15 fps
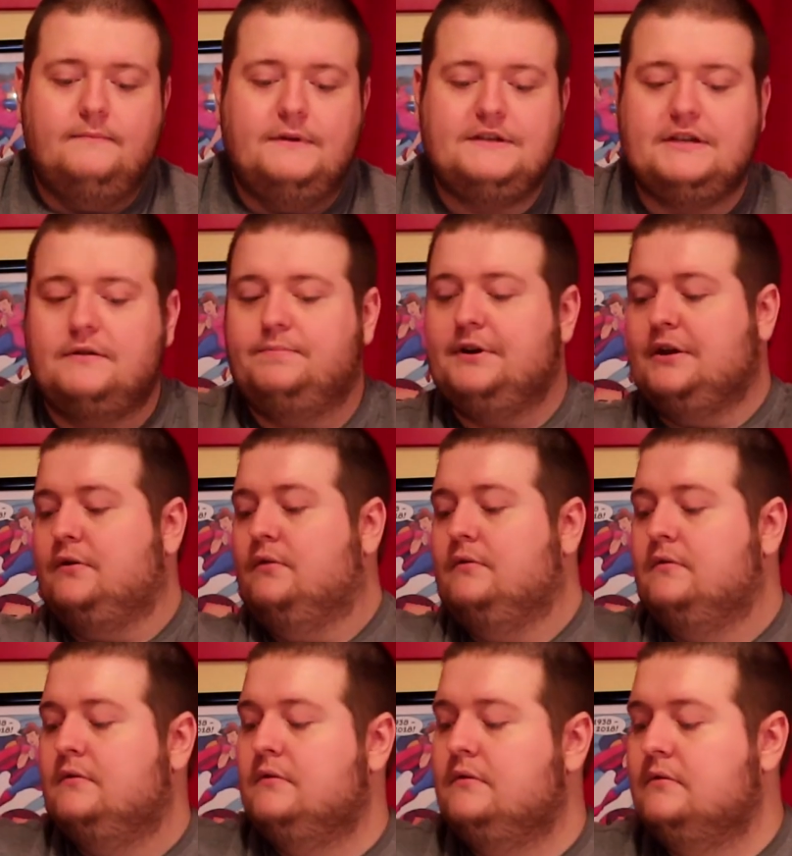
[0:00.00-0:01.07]
still pretty cool.
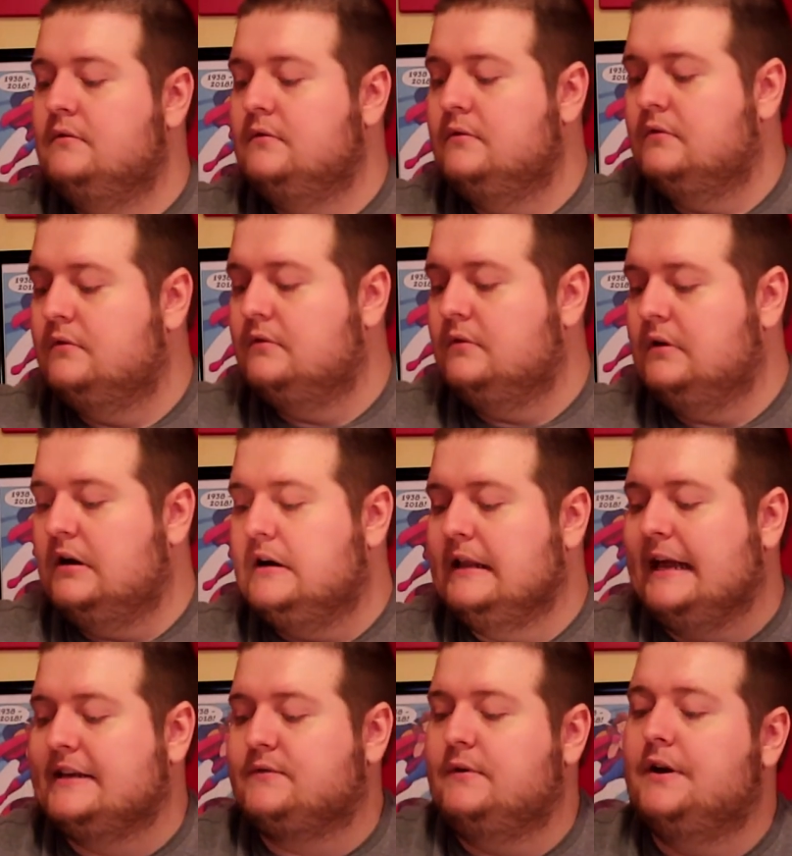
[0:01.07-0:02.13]

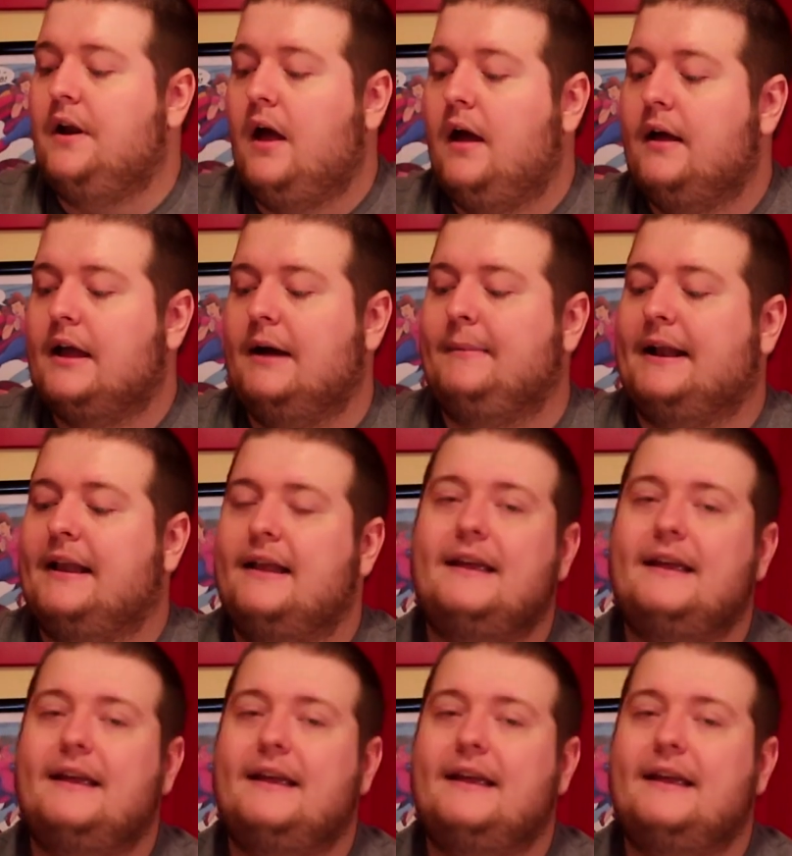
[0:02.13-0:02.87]
Last one. Come on.